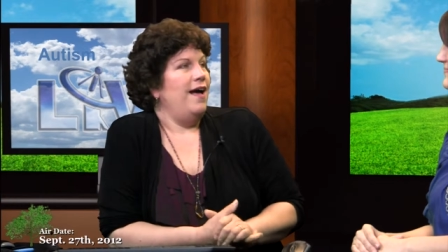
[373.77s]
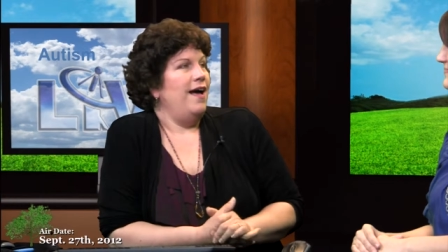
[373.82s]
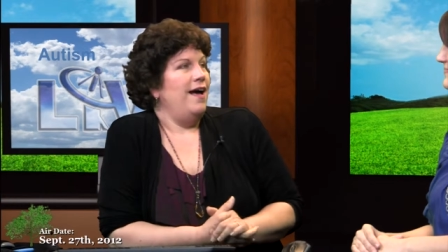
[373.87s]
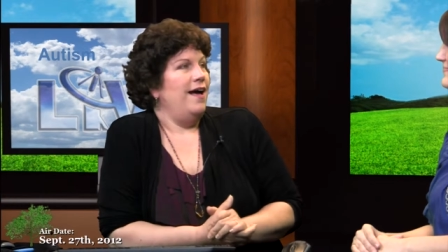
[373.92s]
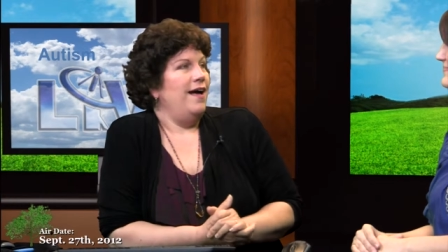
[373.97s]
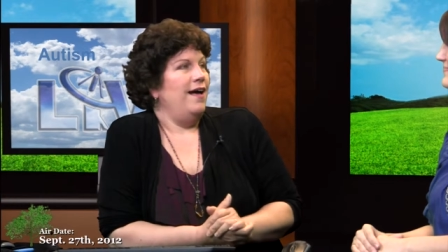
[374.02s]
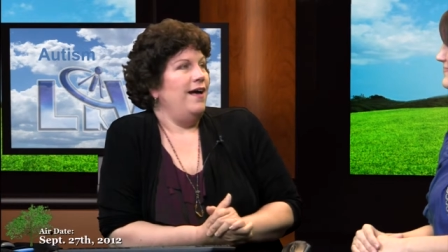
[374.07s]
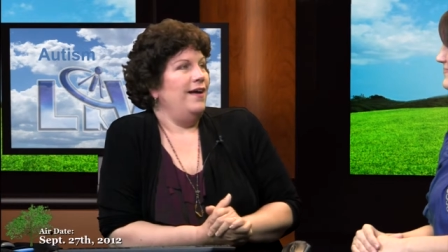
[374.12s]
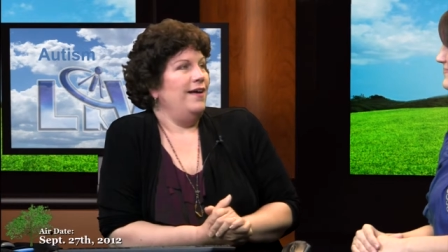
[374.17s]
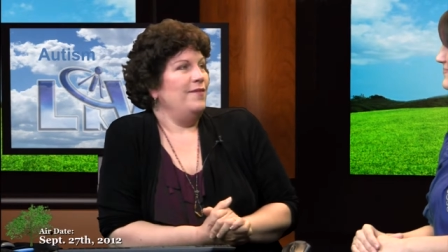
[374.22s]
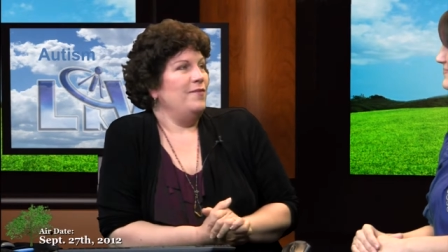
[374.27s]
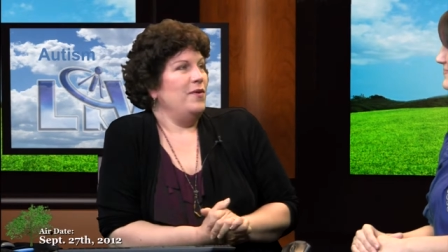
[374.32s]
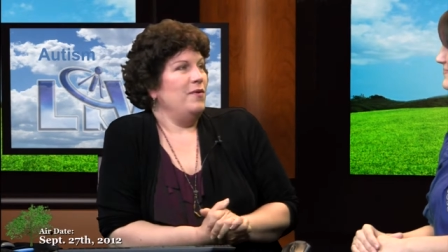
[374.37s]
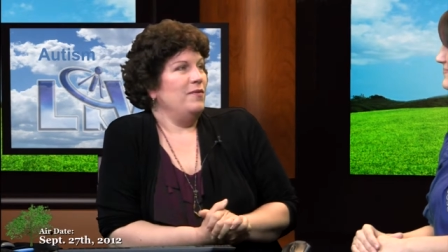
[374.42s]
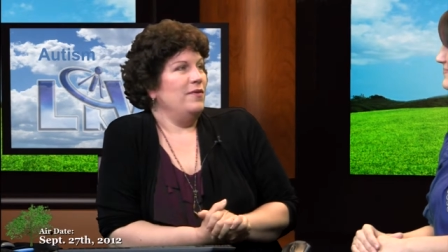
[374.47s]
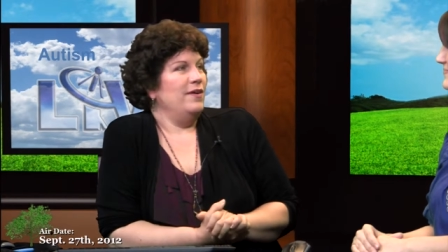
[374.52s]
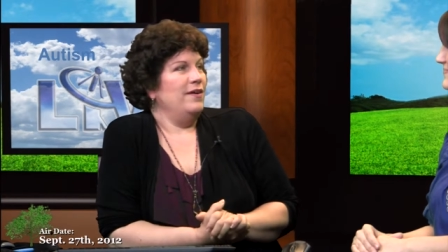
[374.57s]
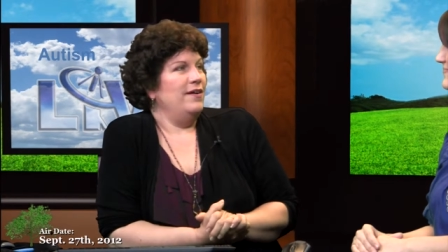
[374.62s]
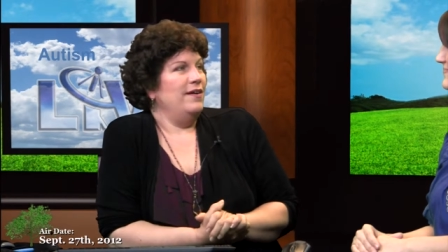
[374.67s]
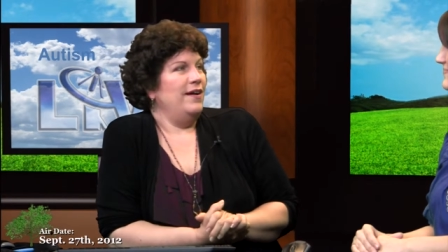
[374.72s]
uh, we
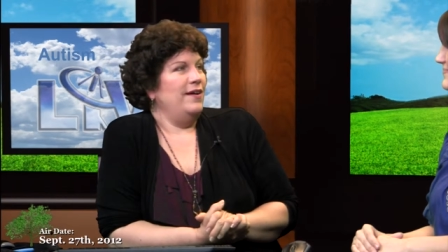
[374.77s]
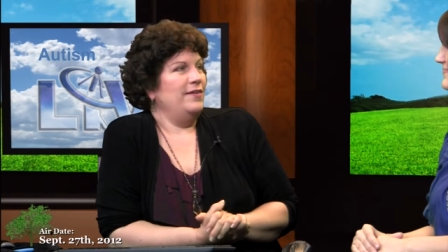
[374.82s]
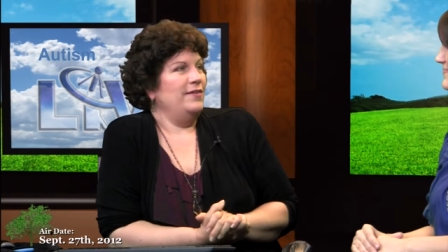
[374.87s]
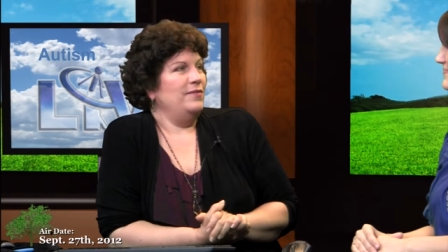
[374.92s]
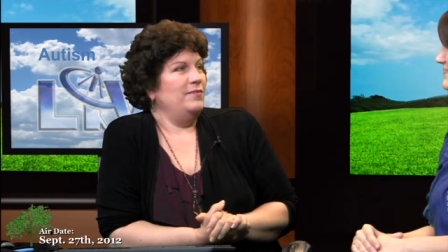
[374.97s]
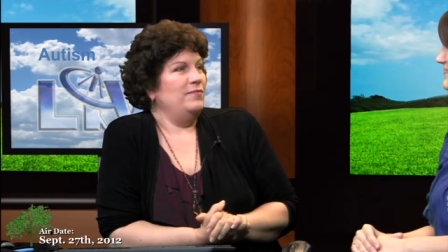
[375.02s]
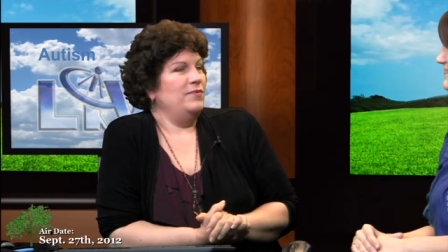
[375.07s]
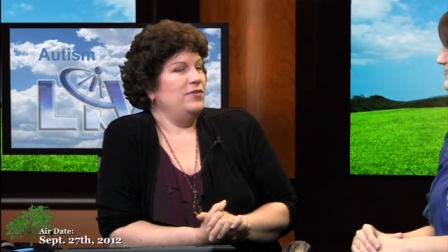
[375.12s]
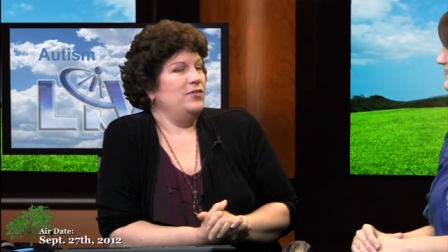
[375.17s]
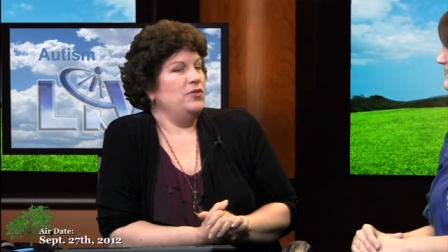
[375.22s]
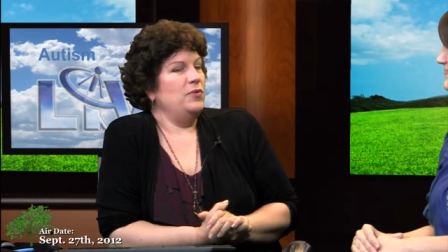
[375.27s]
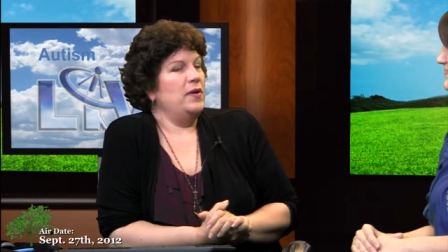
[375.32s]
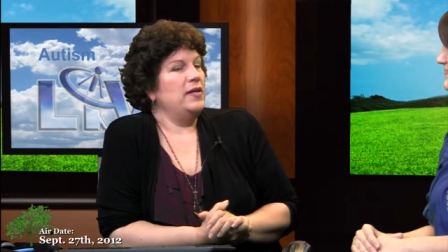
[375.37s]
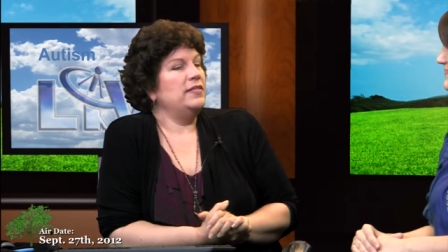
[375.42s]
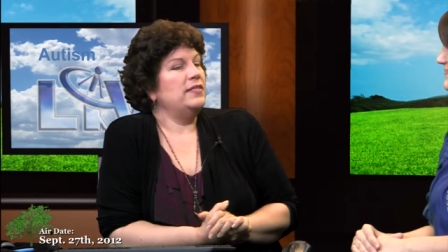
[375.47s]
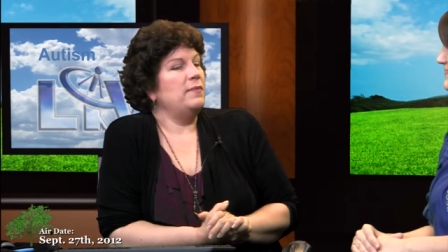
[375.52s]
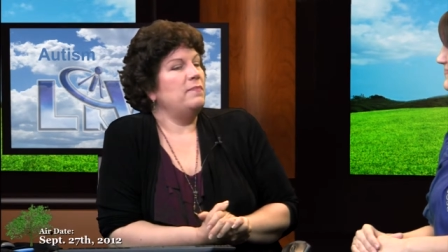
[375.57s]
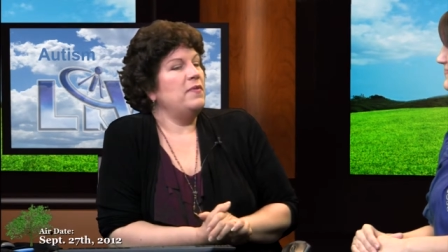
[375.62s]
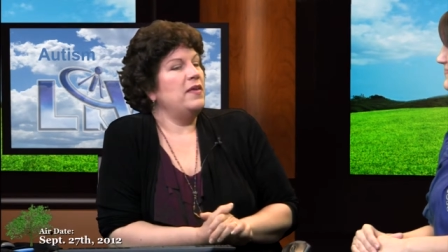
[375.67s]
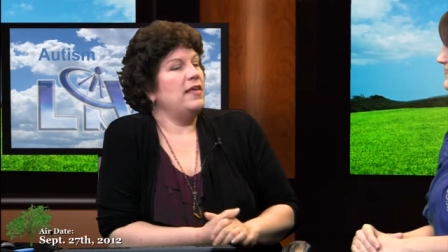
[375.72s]
were uh, doing
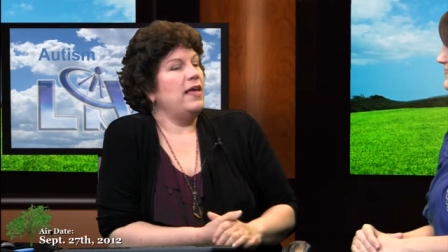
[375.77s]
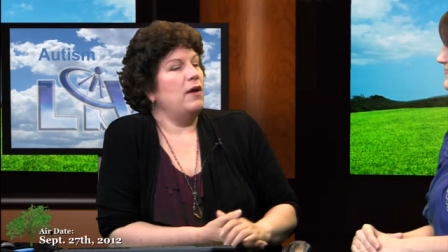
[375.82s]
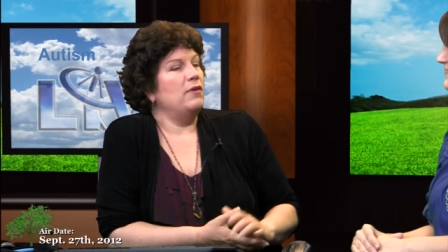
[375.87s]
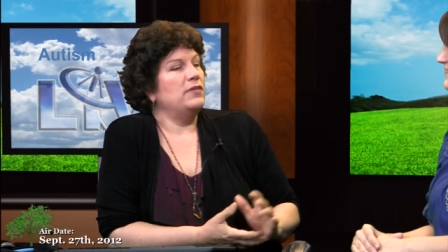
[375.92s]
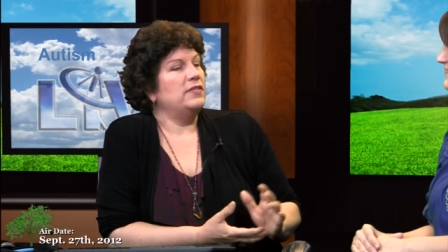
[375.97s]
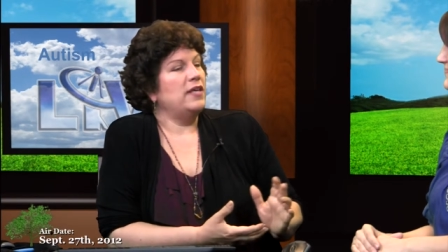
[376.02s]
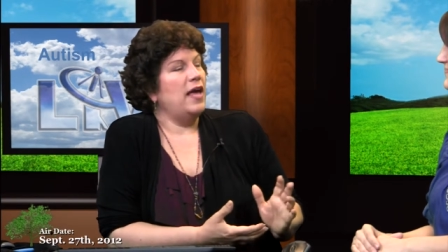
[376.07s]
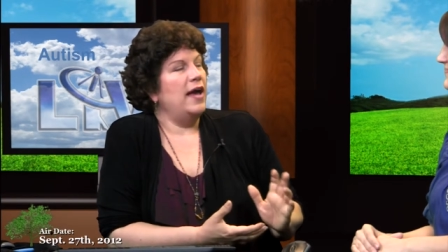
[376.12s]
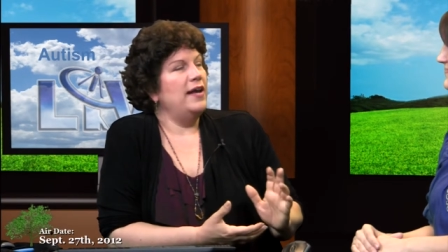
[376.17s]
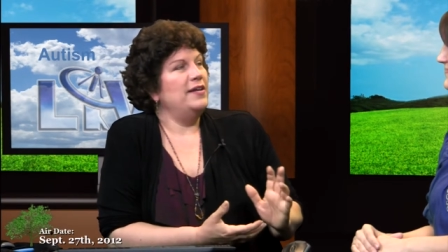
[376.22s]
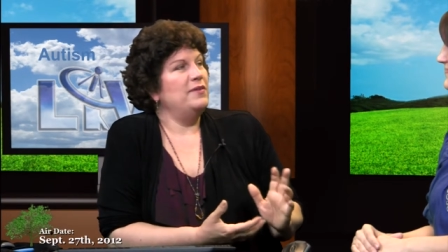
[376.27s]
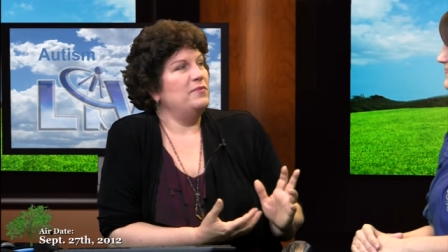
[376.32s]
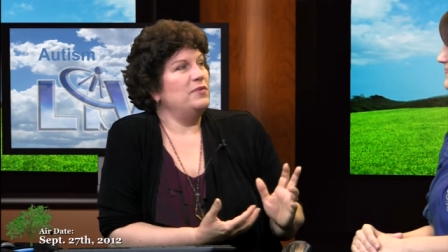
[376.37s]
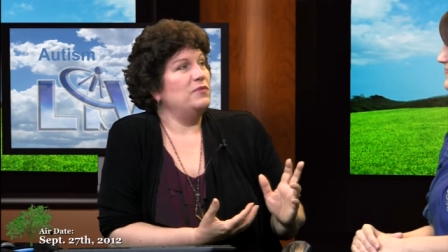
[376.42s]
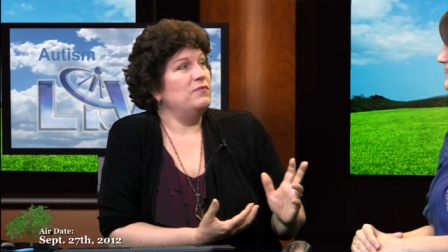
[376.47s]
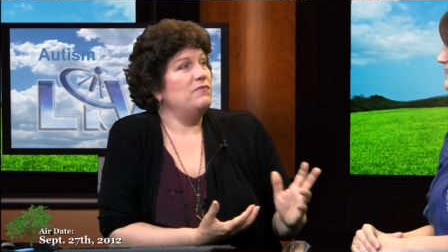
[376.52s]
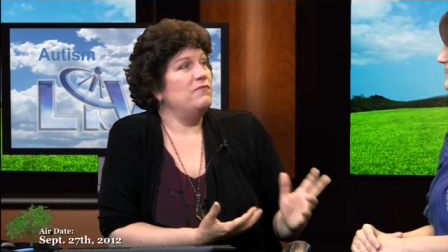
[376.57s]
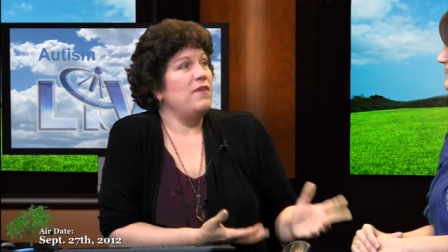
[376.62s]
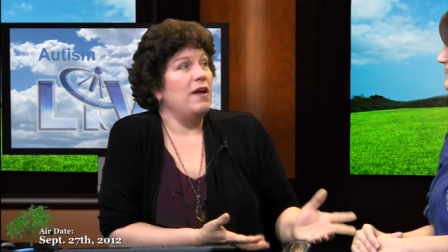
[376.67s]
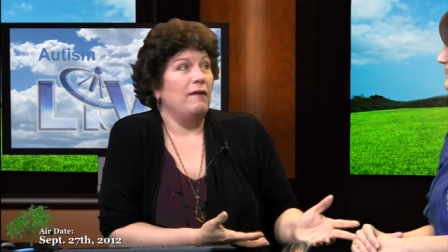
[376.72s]
something outside and it
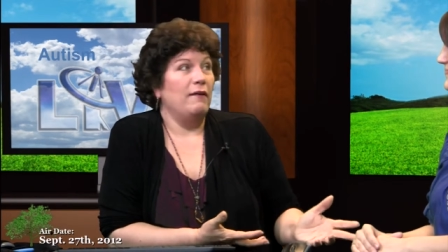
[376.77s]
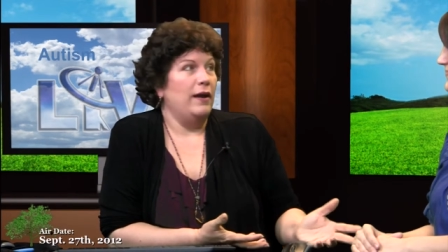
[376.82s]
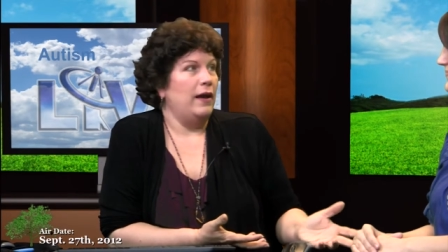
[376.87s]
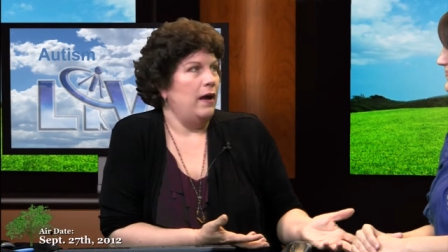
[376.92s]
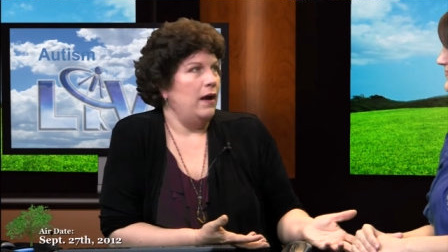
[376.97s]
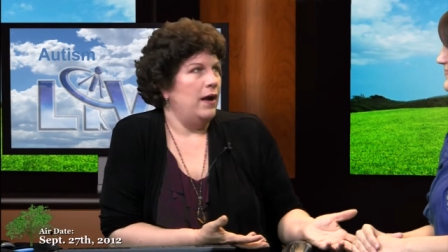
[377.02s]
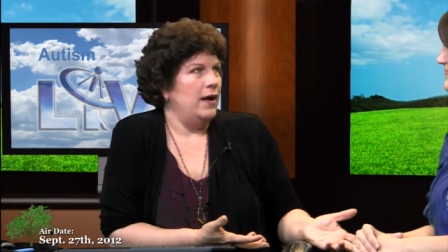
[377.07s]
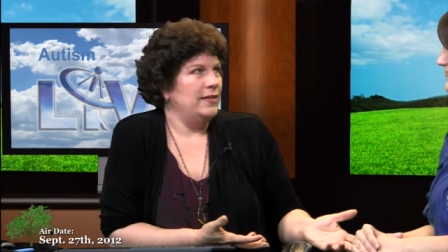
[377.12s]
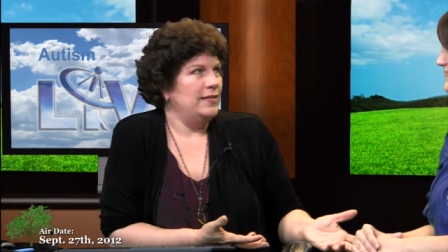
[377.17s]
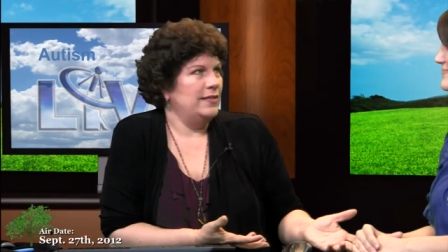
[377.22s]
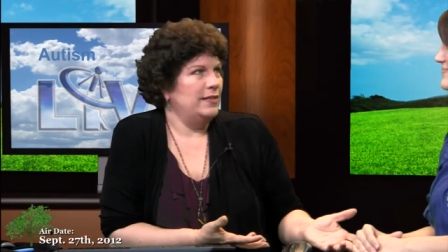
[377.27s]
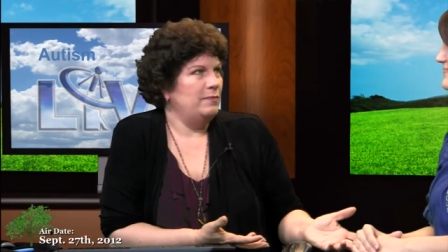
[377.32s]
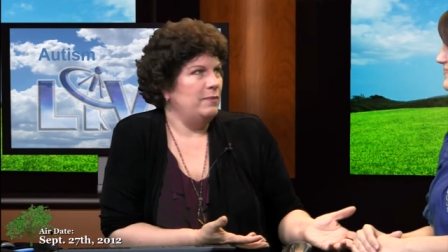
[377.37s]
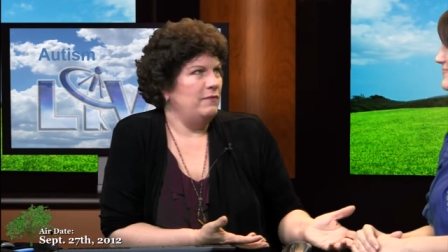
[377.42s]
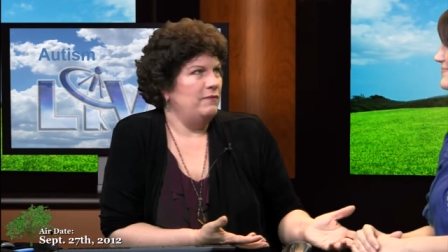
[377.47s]
was very hot It's mm.